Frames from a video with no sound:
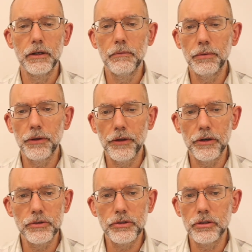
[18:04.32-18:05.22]
But
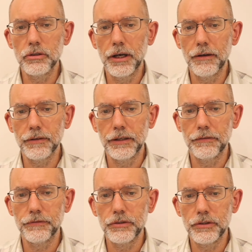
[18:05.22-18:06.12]
those who have
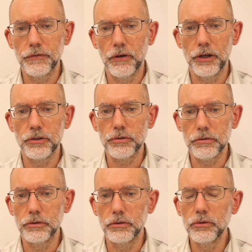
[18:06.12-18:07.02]
loved divine
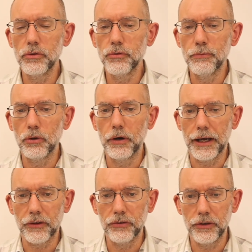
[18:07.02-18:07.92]
truths more
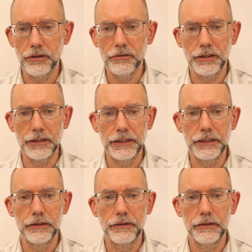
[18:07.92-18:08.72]
exteriorly,